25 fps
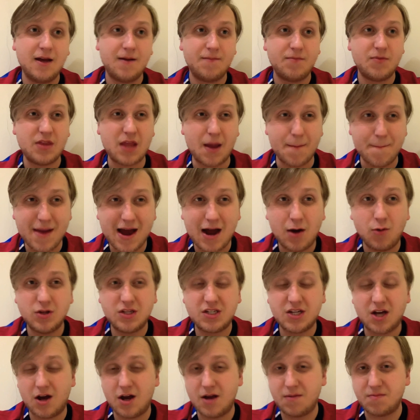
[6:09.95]
the amount of
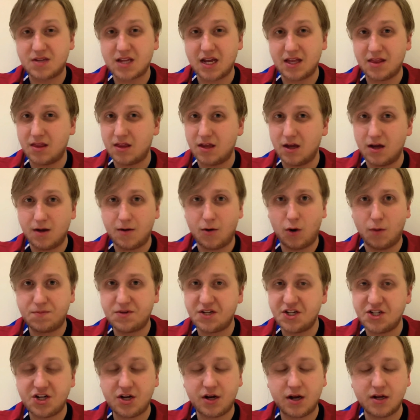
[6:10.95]
times that the
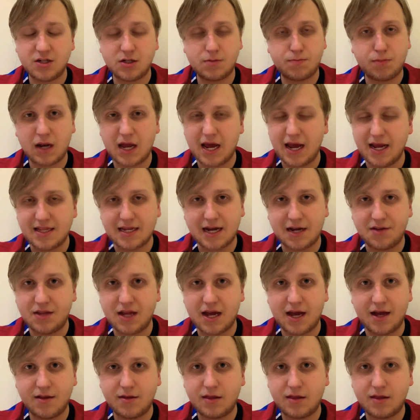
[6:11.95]
opposition can just play it down that